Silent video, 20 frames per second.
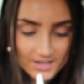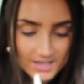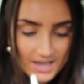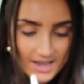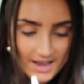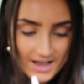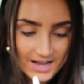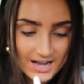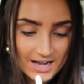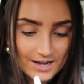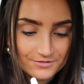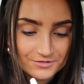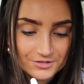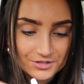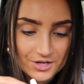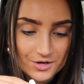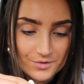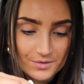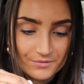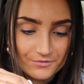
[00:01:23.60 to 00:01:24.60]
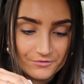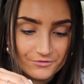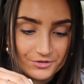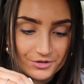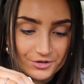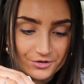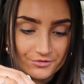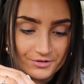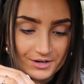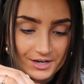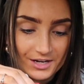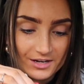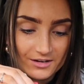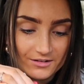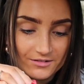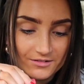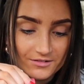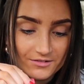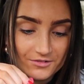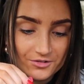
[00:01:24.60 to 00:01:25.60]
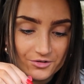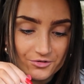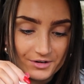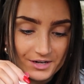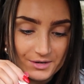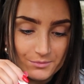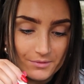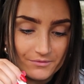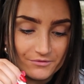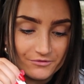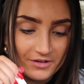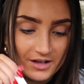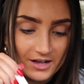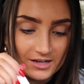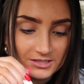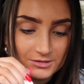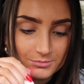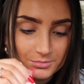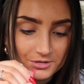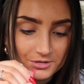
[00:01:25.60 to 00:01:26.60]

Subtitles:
Okay, I have to go in for the green one first